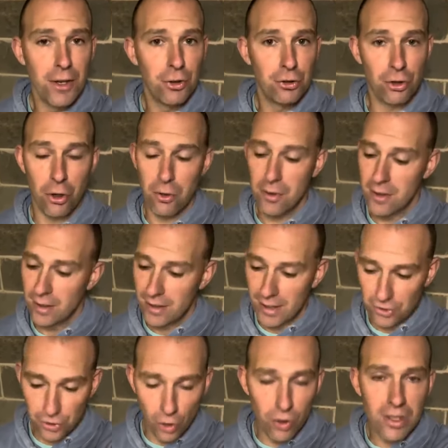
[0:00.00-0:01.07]
So
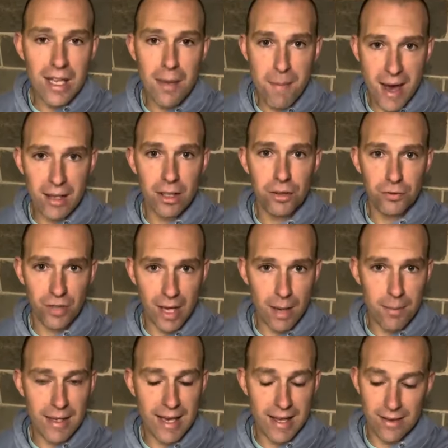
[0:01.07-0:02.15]
it's only a matter of
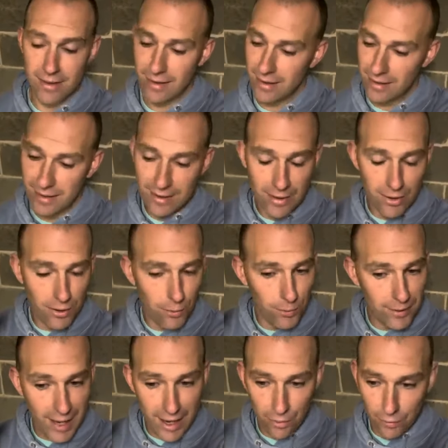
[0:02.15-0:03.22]
time again
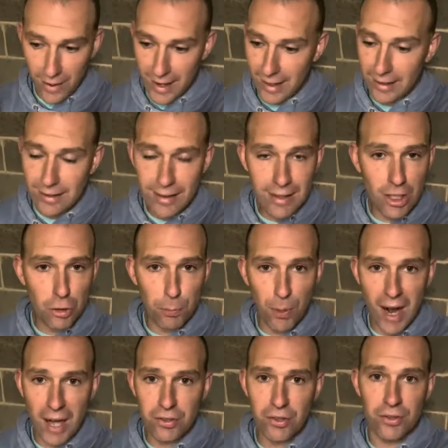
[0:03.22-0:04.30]
when Iran and its
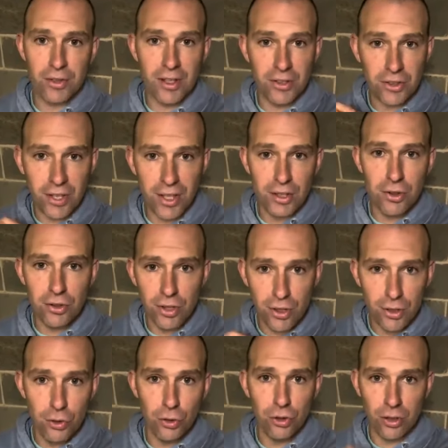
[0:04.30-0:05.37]
proxies continue to
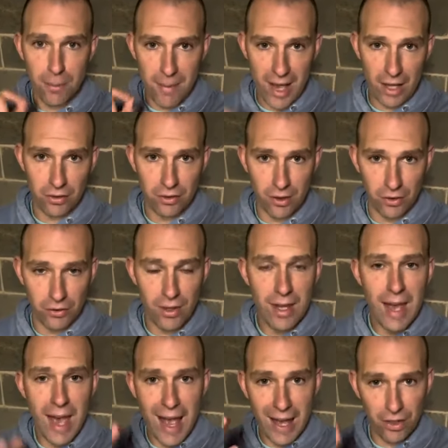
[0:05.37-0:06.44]
use Damascus
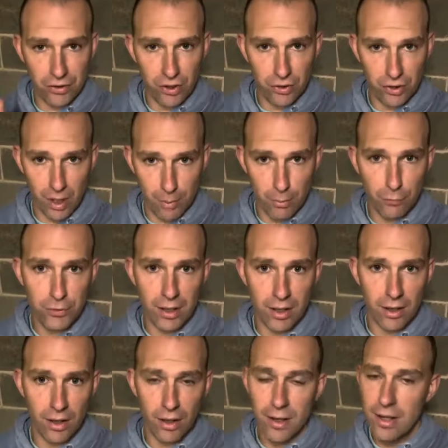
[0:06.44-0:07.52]
as this hub of
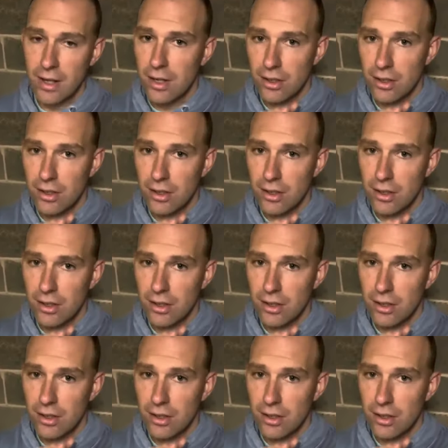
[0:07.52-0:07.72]
terror,